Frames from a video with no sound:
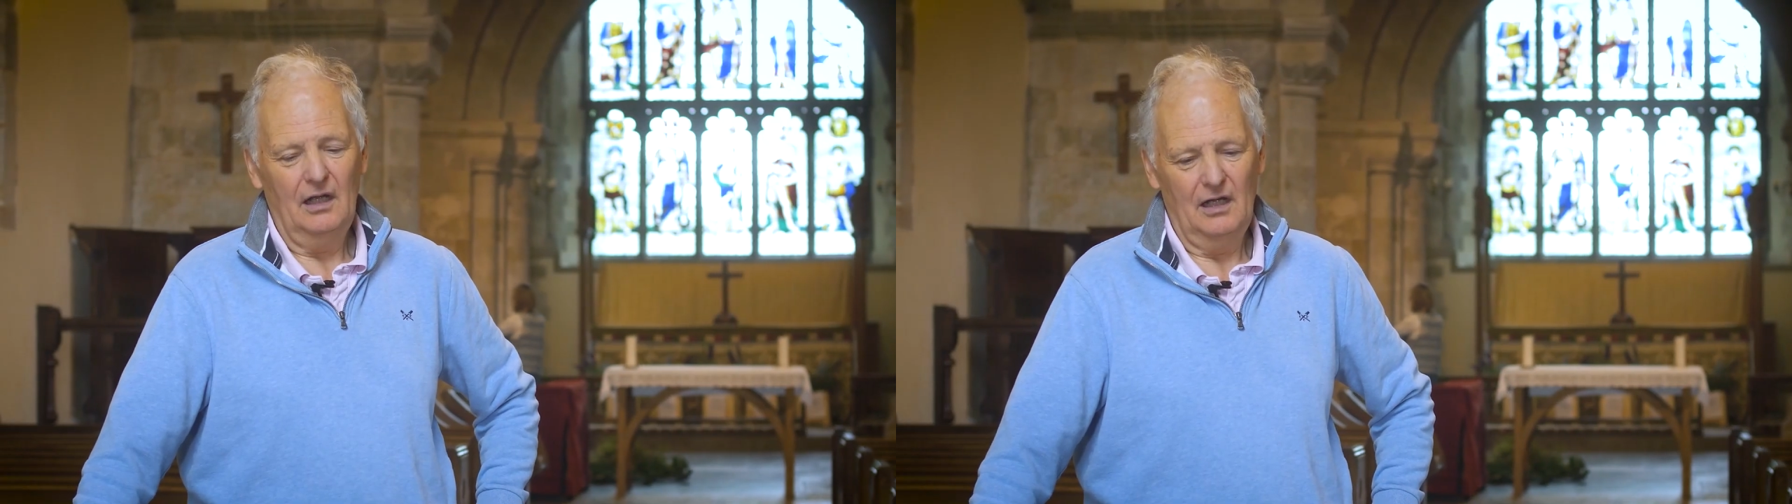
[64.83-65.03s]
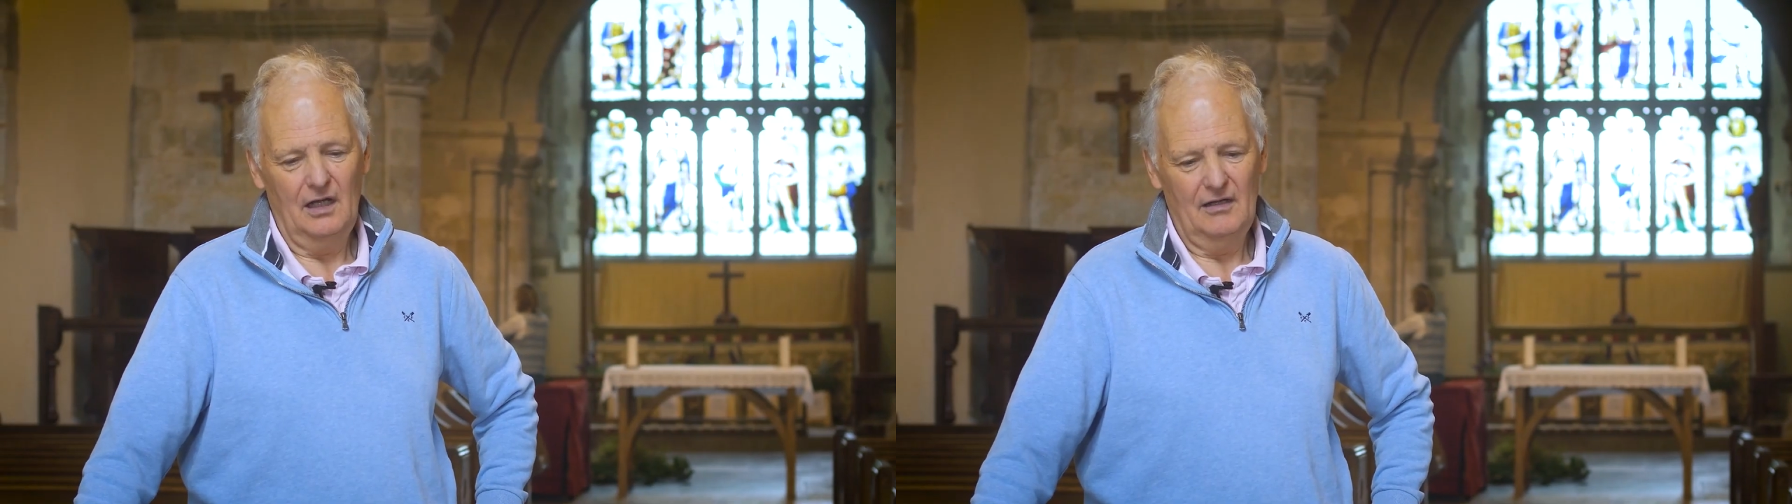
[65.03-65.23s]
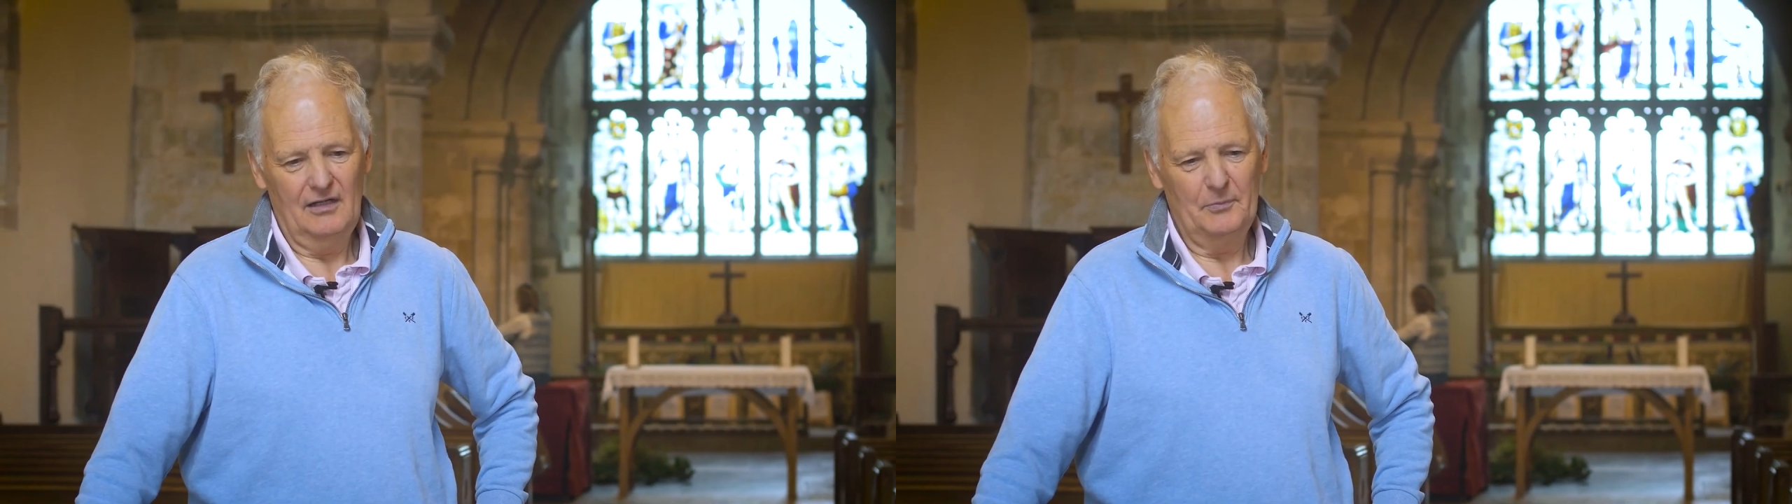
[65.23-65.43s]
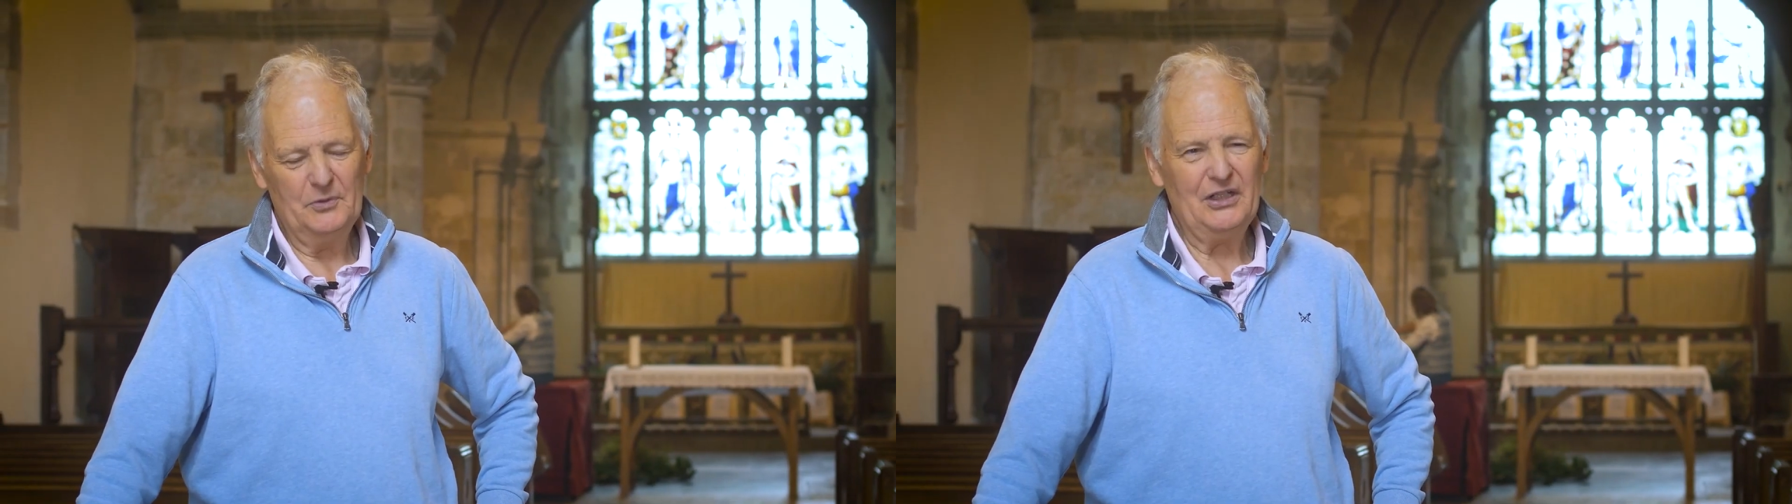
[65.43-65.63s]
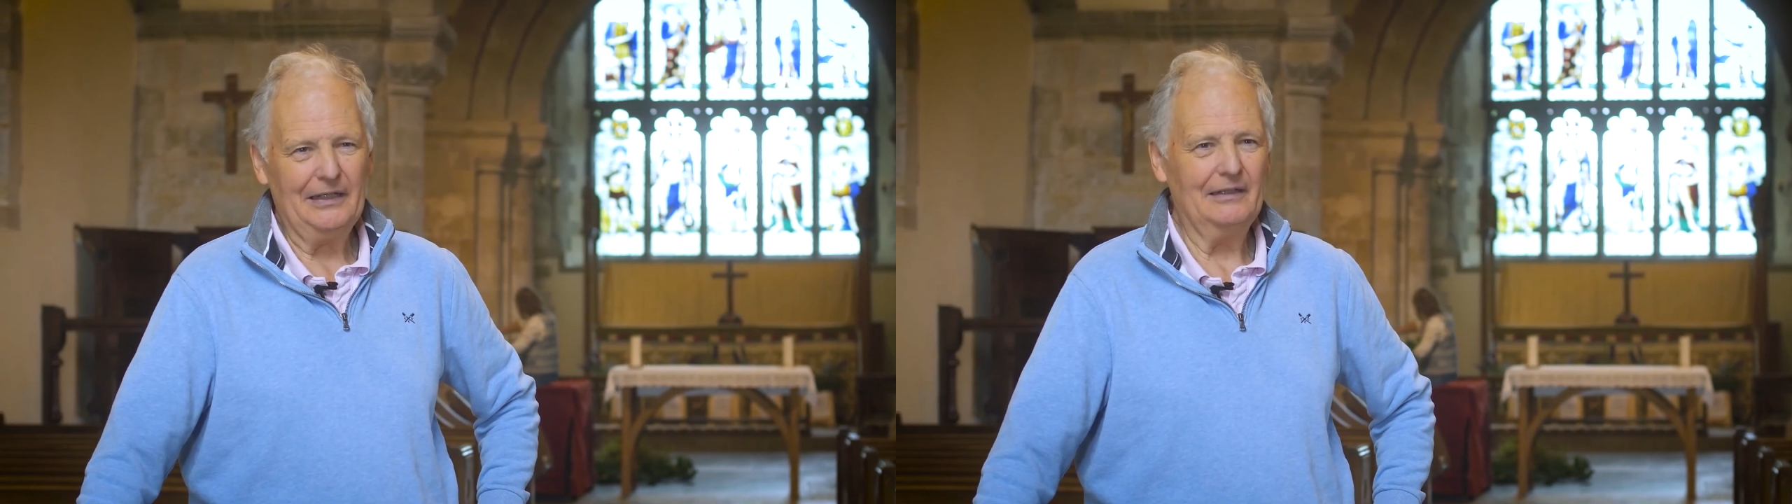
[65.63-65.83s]
are a
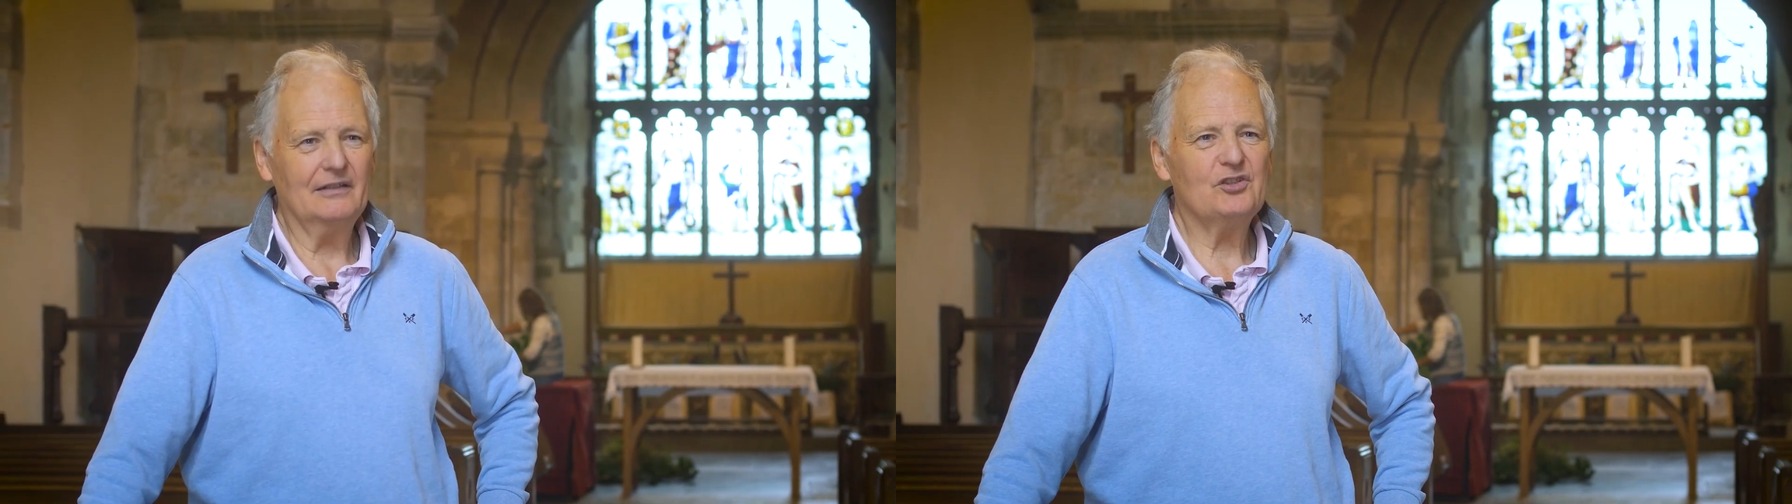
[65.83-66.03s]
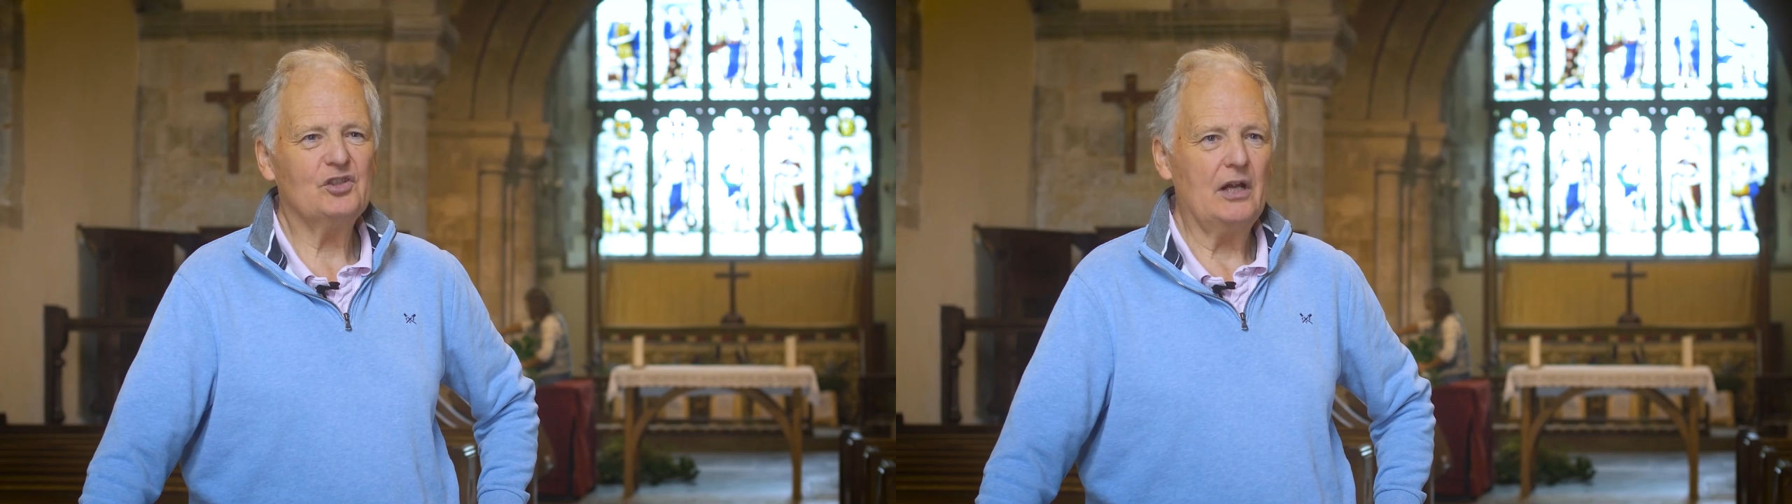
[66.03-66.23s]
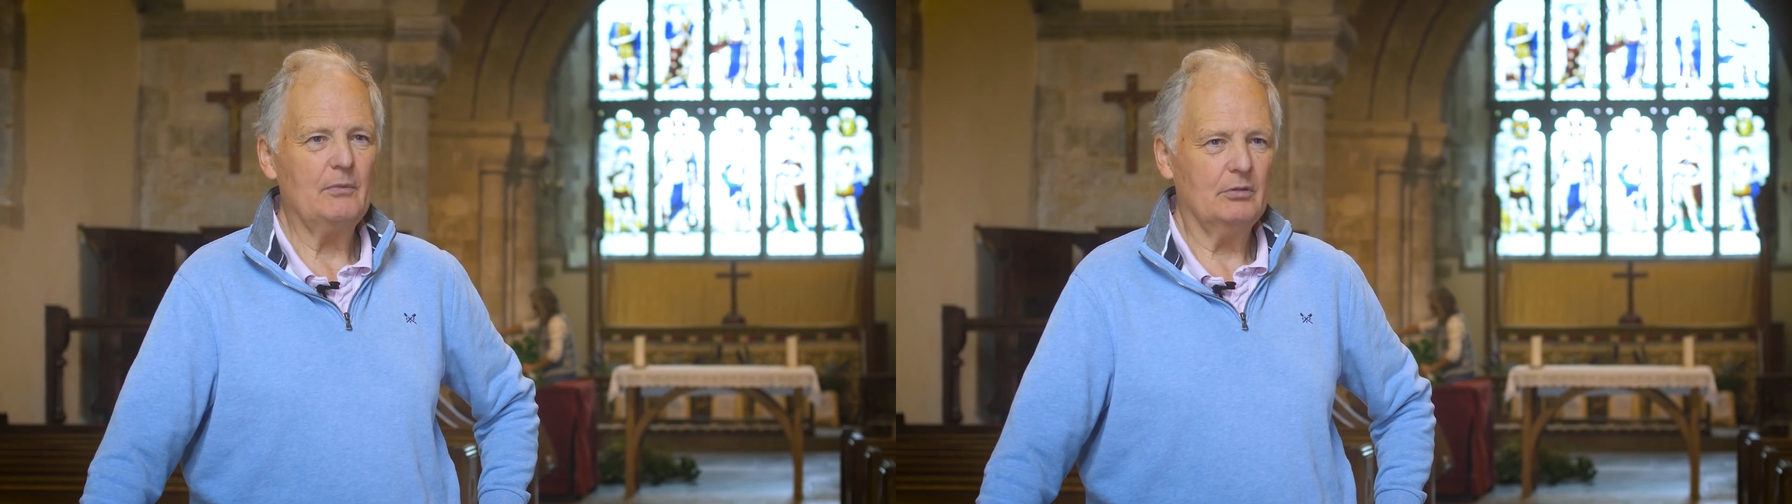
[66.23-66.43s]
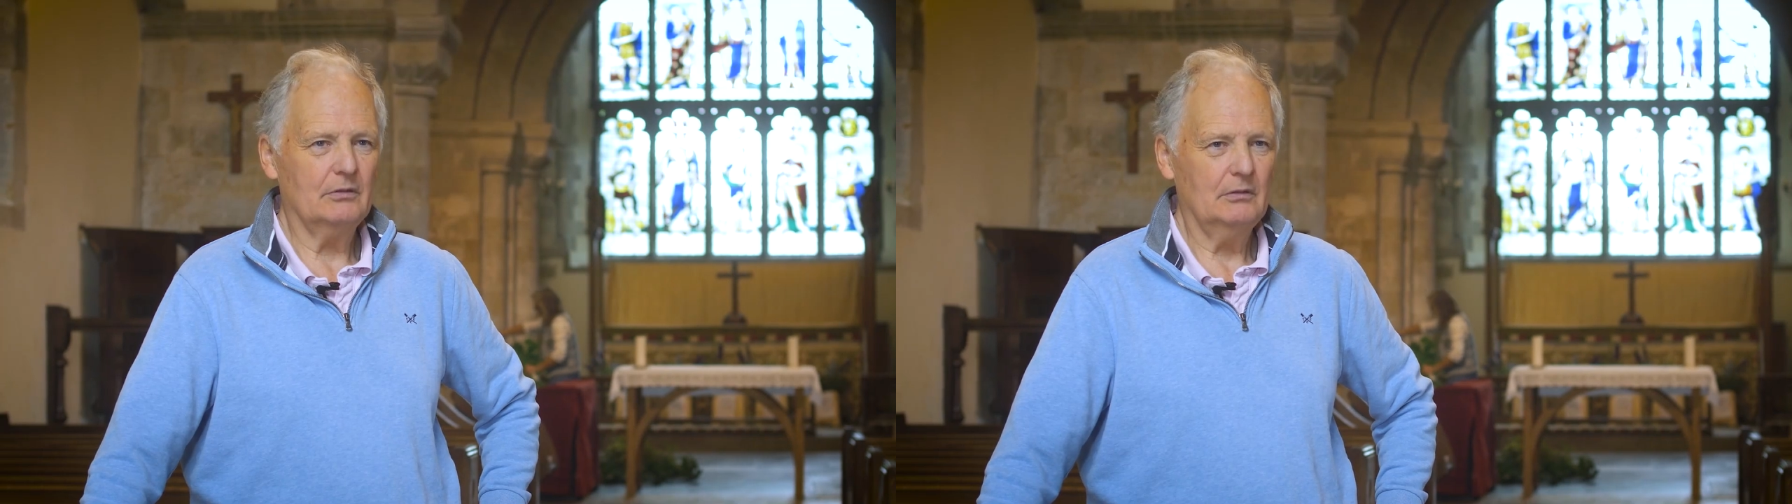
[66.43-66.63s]
particular shape.